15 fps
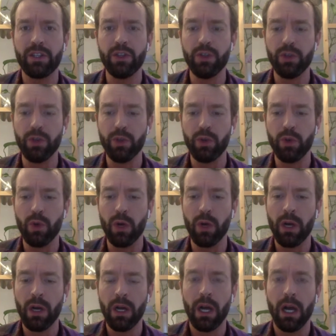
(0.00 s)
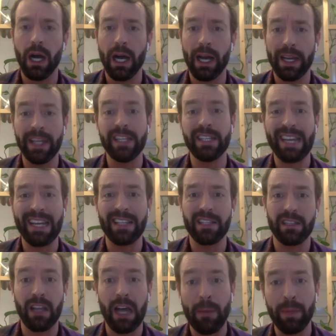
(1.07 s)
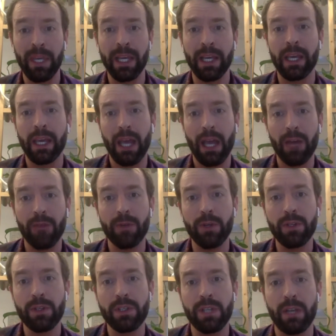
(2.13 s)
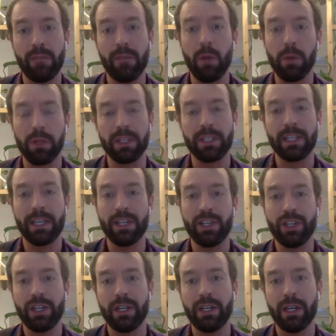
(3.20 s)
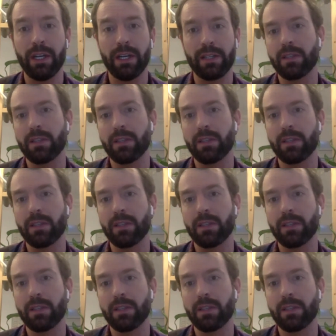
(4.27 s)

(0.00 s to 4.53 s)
to intense lobbying efforts and mobilization.